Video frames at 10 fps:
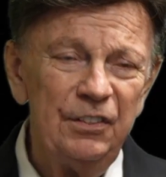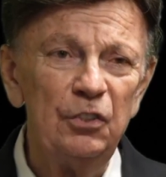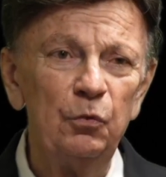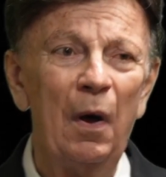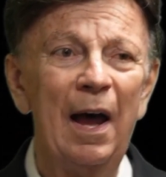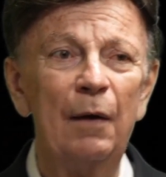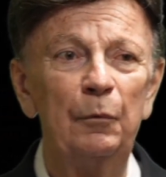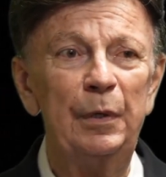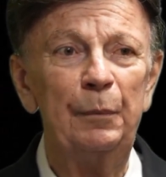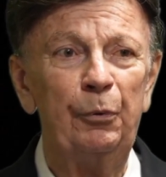is why when
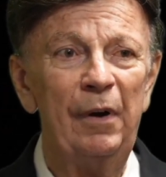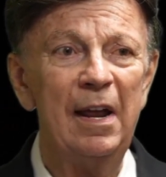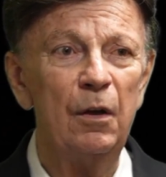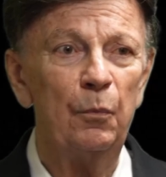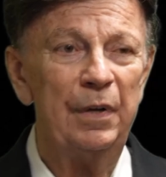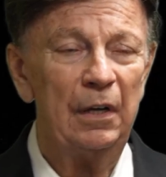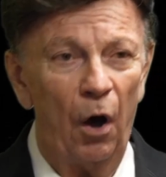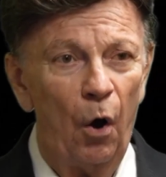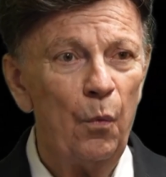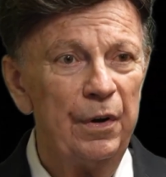we pray, we
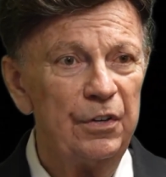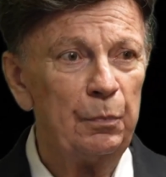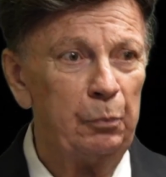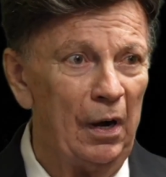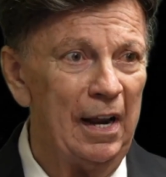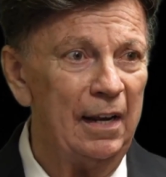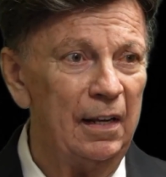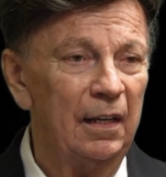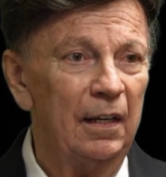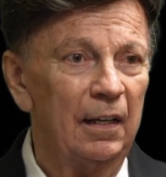always
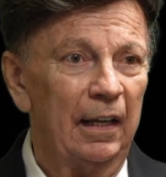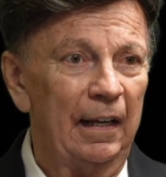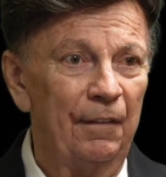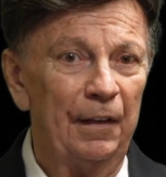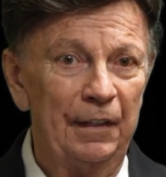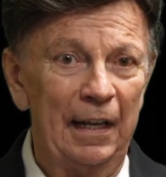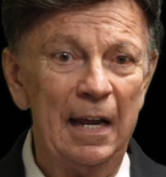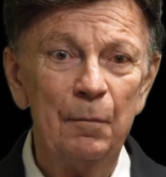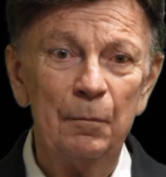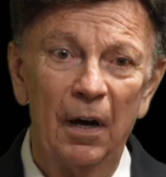pray in the
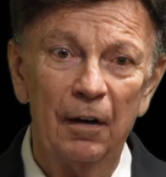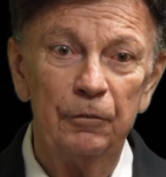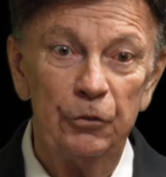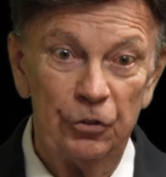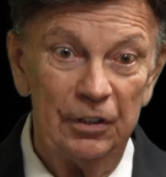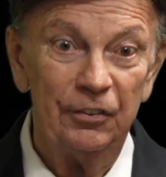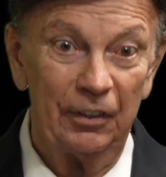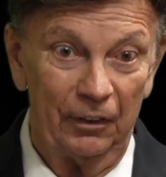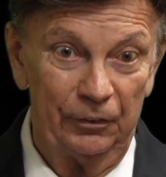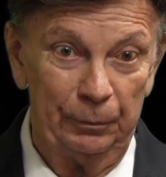name of
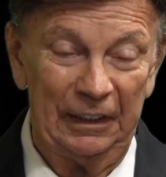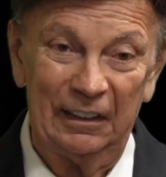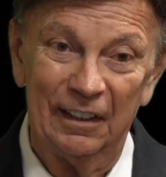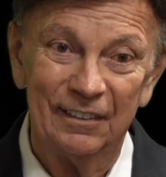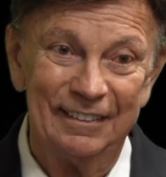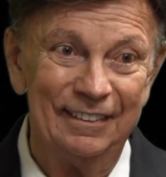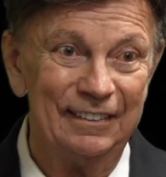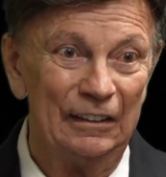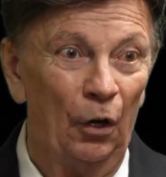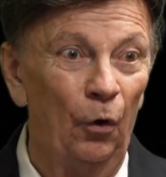Jesus because he's
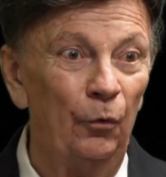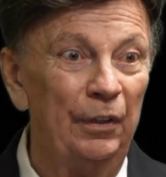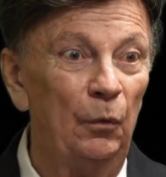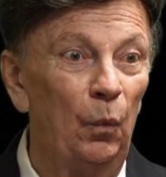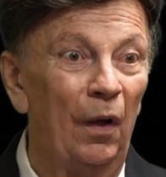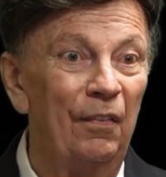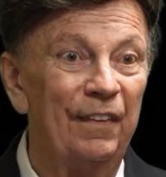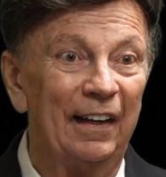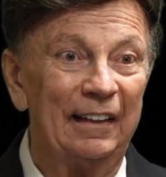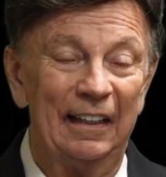the only one
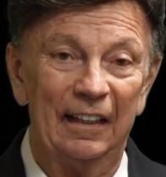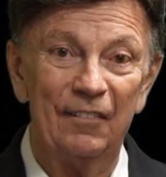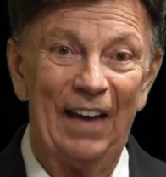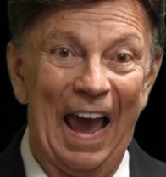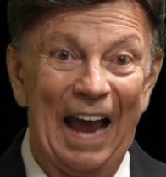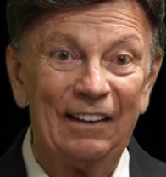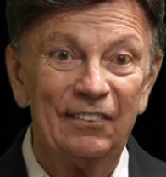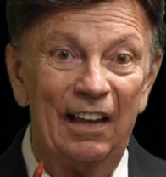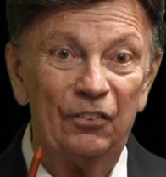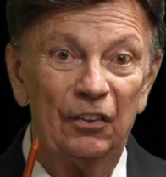that can give
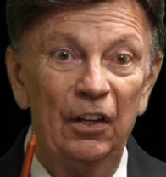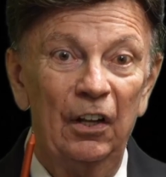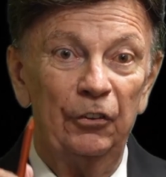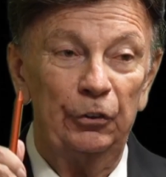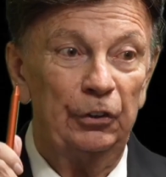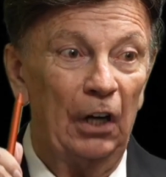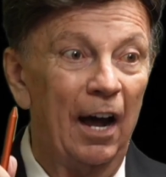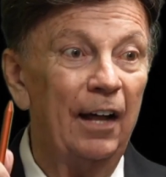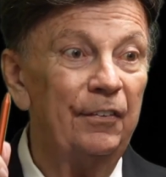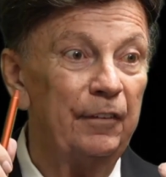access to
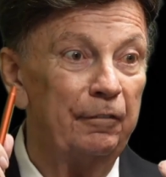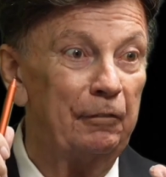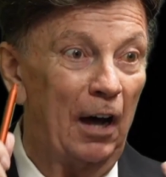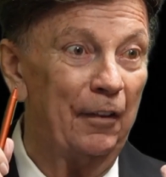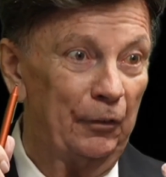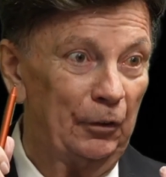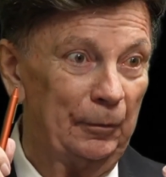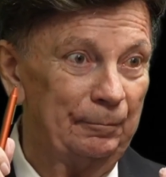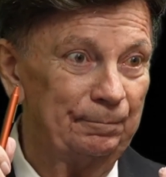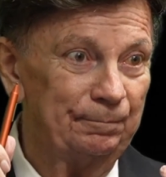God the Father.
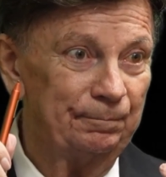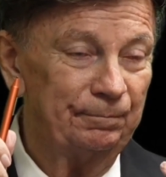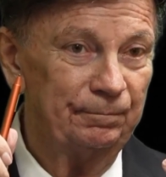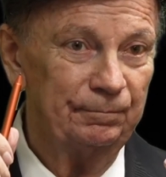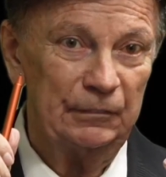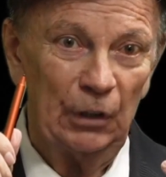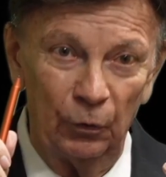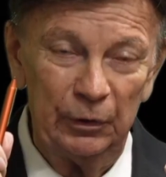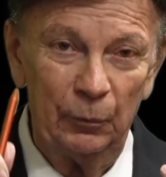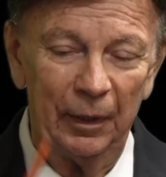
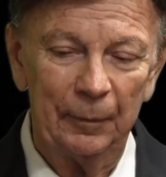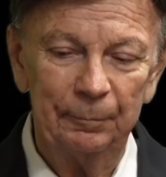Only way.